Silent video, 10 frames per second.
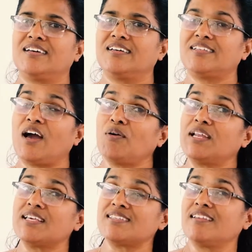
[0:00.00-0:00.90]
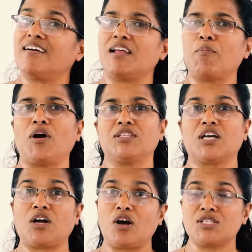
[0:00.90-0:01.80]
Now let us learn about the
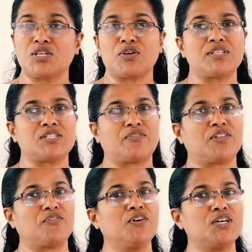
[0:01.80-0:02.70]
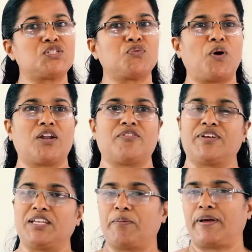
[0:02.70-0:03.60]
consequence of the first war of
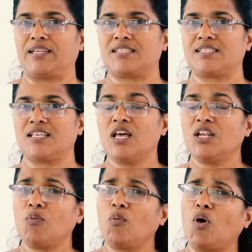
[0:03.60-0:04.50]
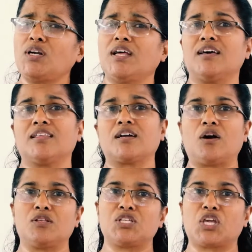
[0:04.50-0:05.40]
independence. Now what are the
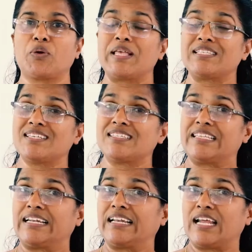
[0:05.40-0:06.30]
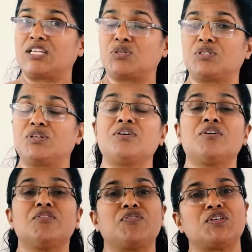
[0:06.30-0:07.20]
consequences that led to the
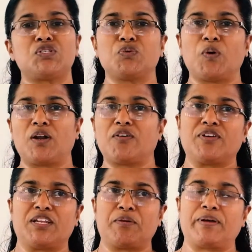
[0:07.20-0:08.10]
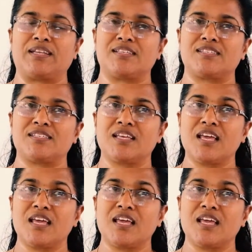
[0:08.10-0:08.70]
first war of independence?